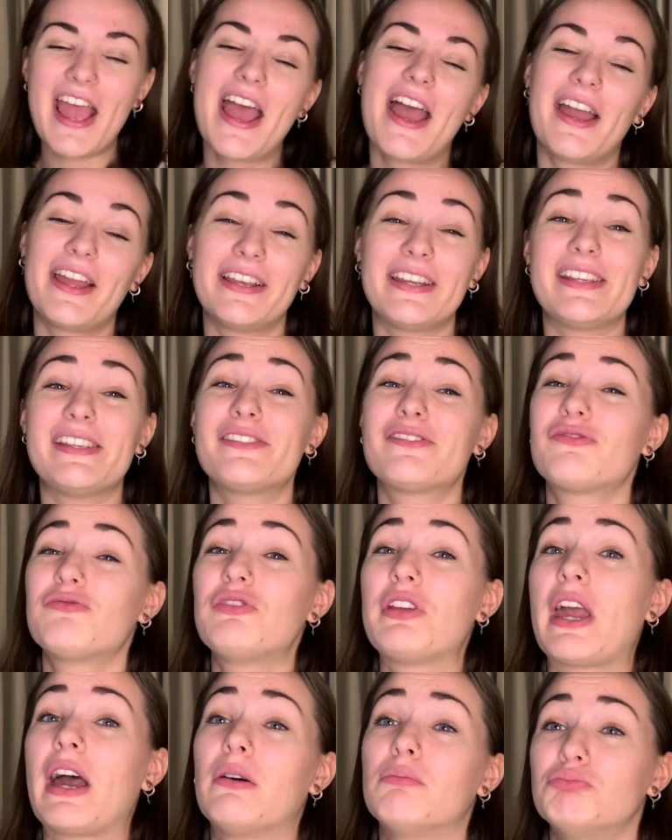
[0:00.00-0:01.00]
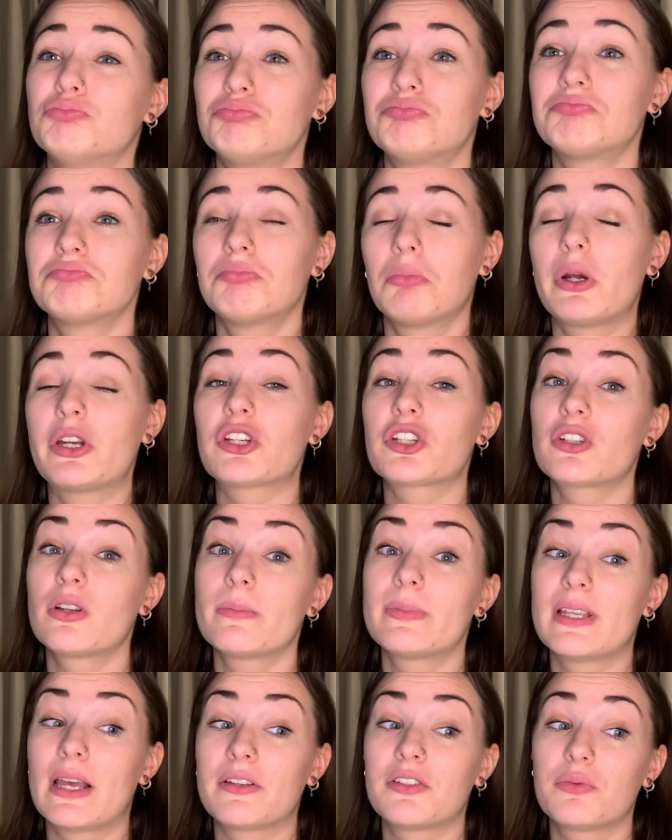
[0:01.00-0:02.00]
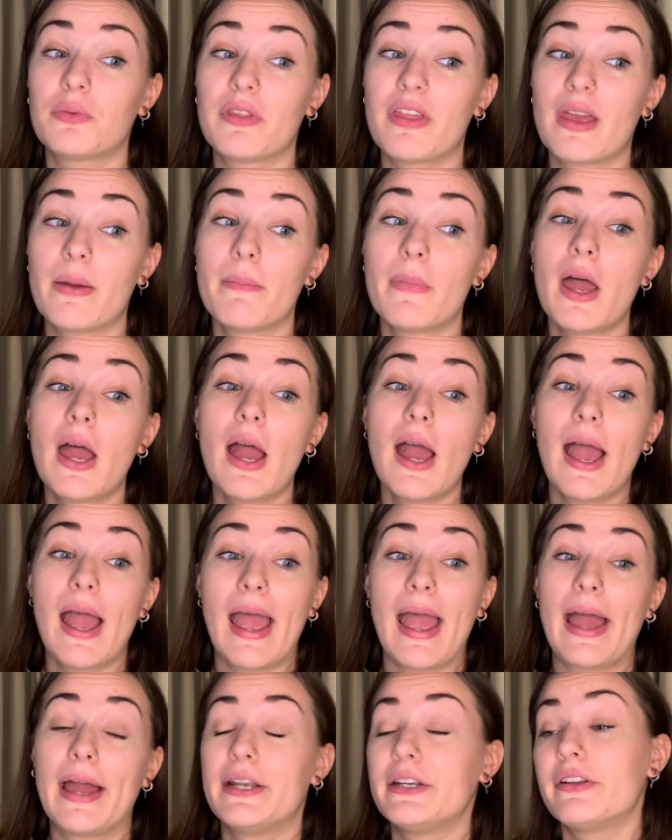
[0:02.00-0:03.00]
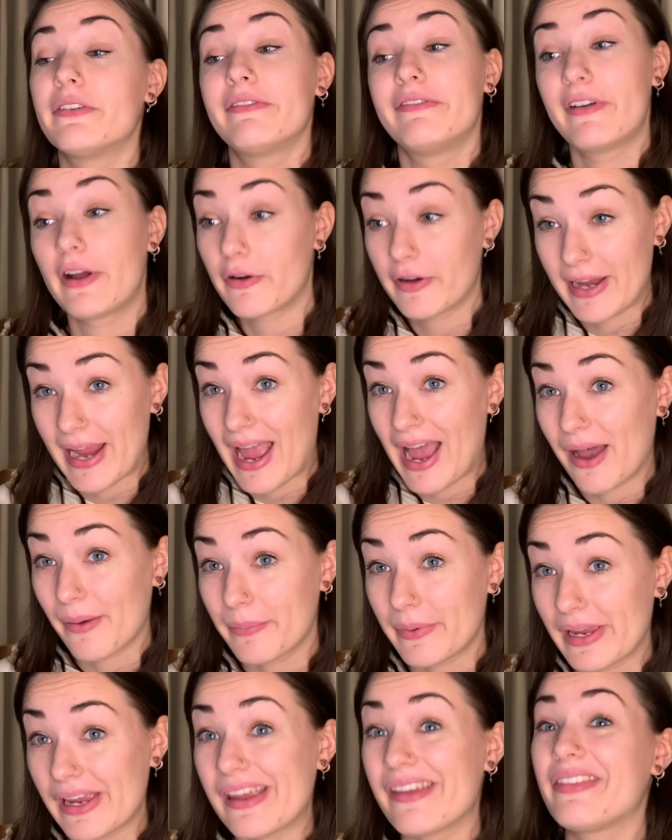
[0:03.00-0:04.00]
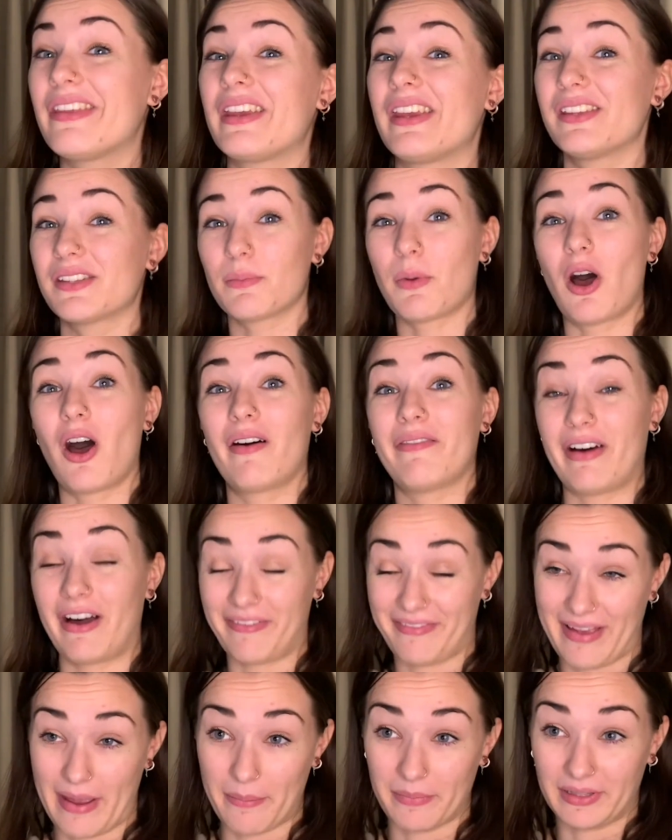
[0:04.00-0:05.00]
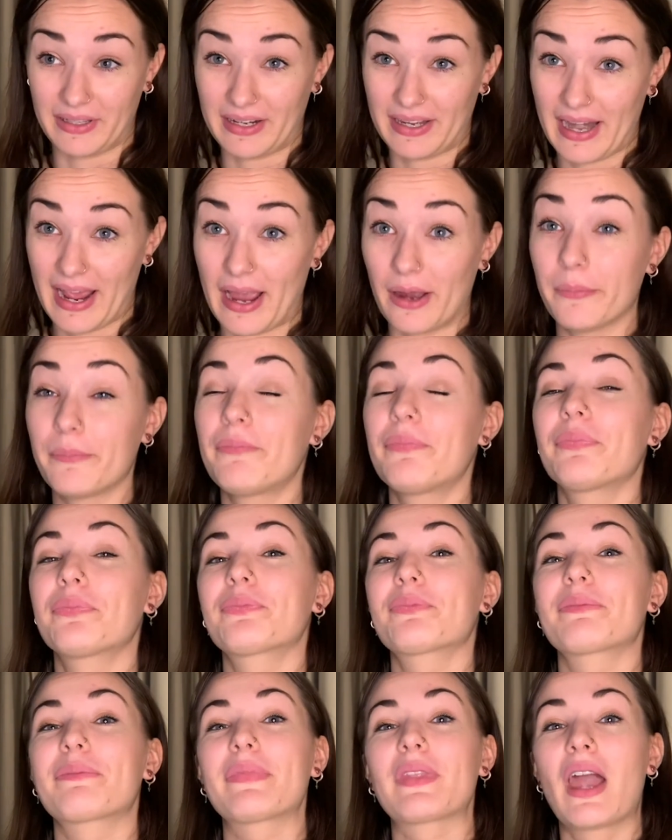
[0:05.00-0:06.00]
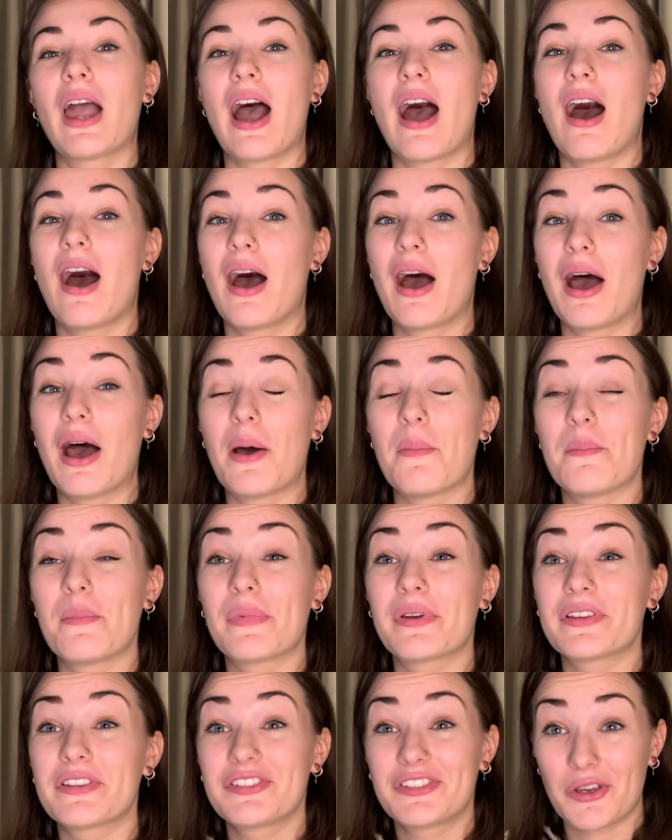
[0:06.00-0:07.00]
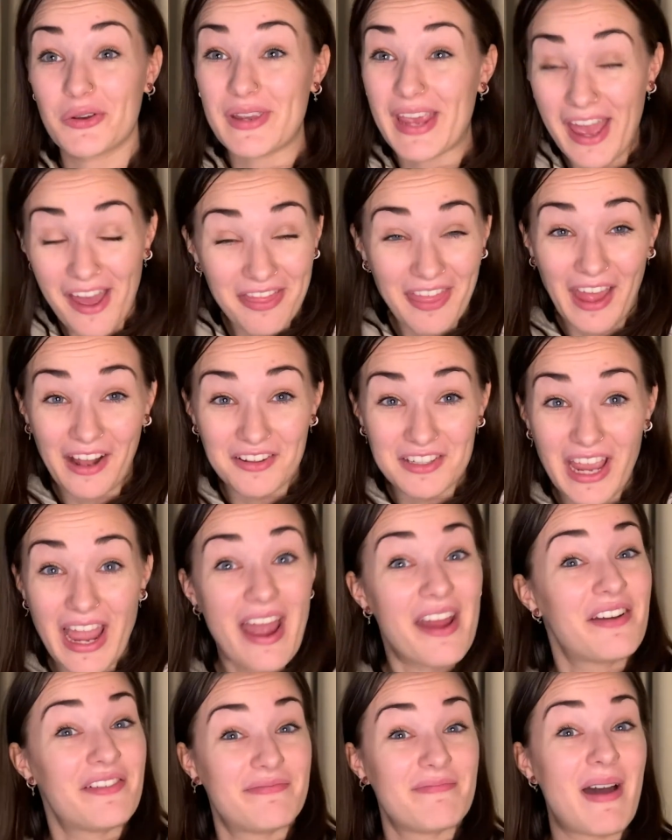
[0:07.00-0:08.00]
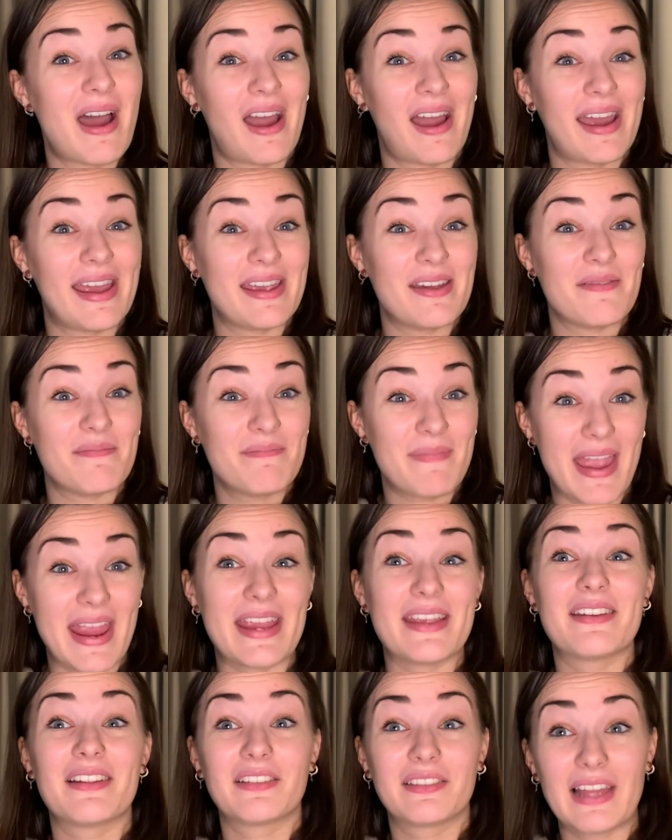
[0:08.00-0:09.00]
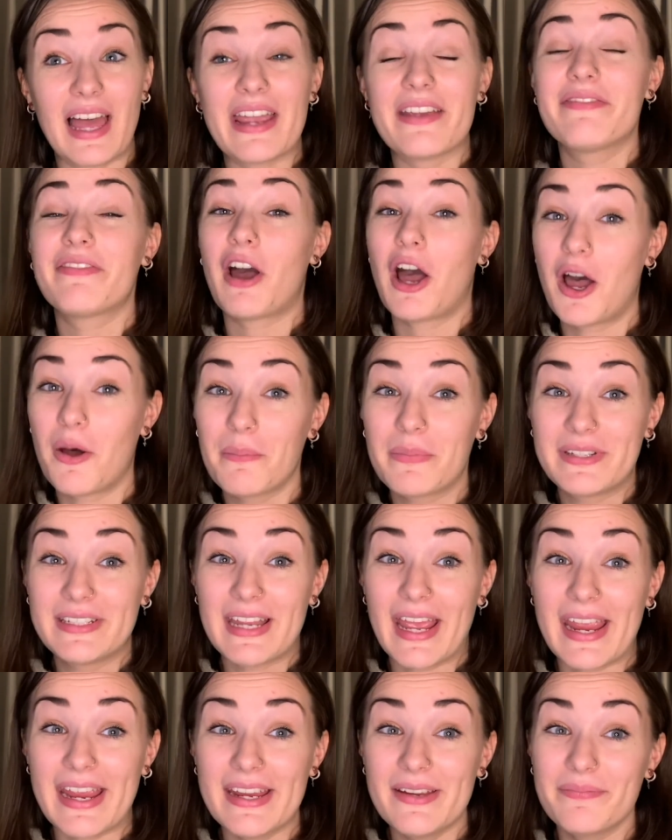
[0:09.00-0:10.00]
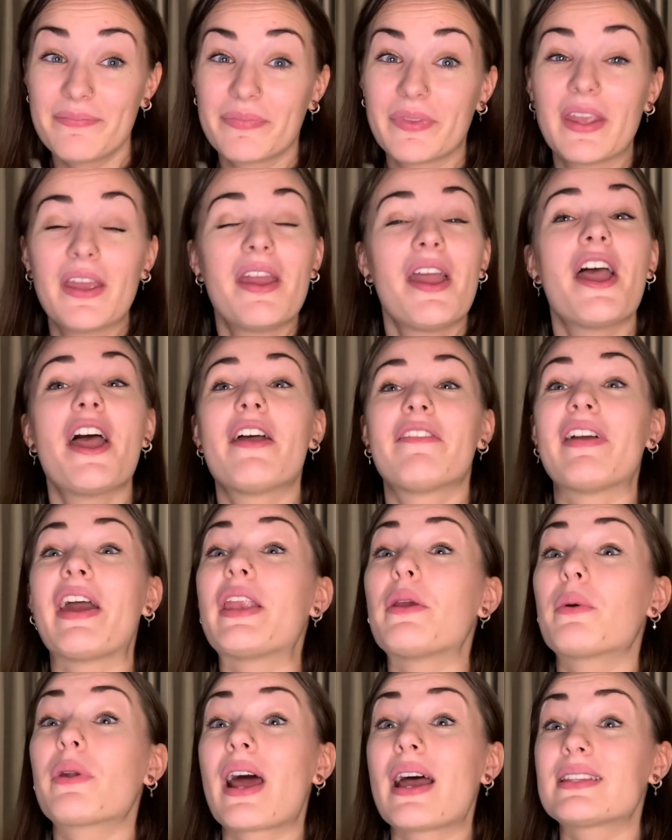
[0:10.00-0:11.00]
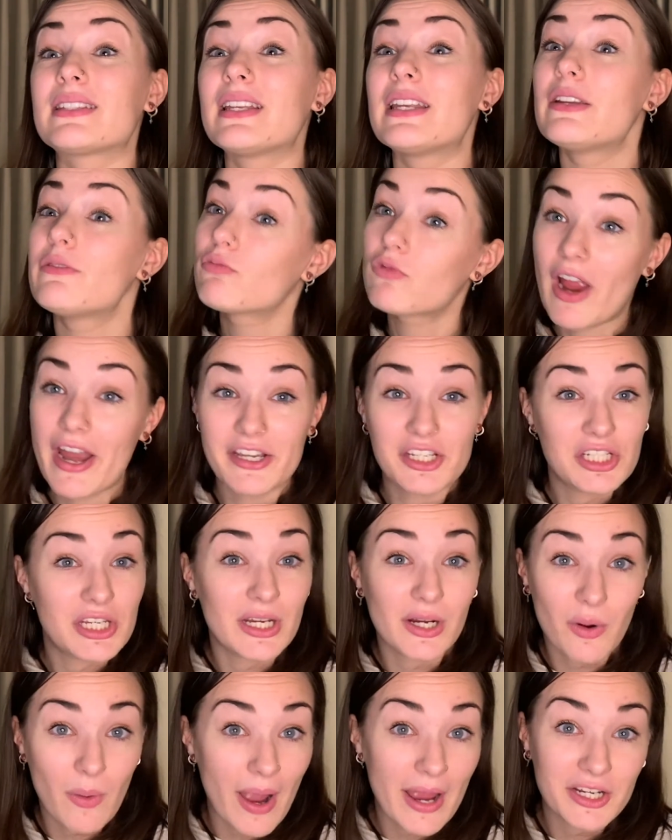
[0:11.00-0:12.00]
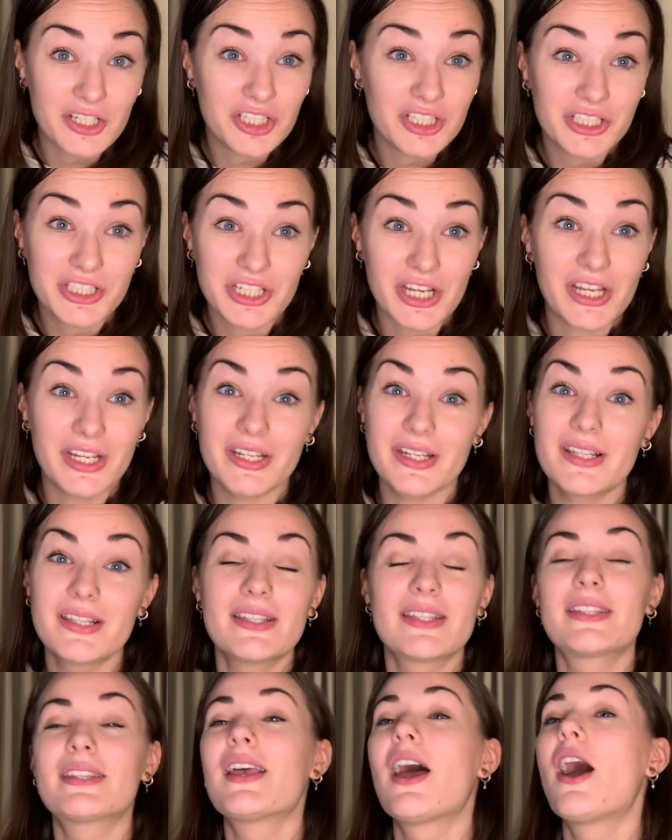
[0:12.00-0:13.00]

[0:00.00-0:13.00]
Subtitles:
And we're just obsessed with him. And very happy that he's a part of our family now. That's kind of my main life update. Anyone has any Reggie questions?